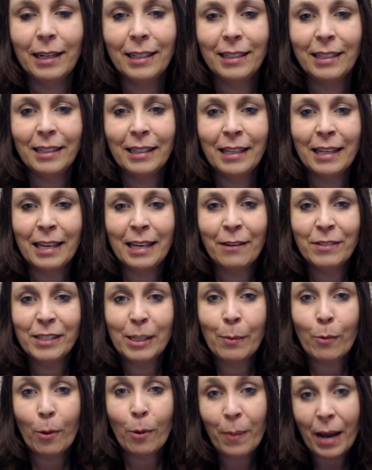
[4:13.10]
give some
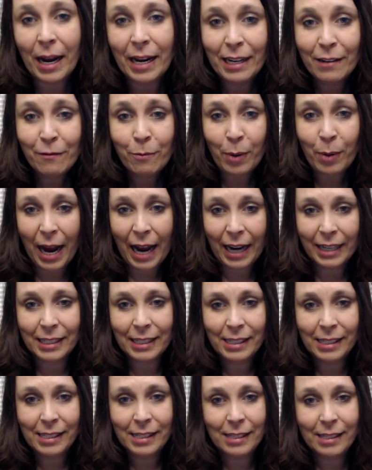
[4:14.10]
repetitive
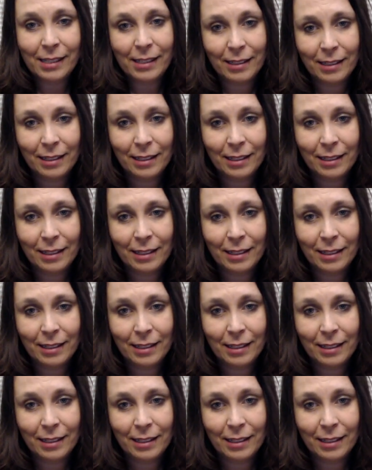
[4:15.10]
practice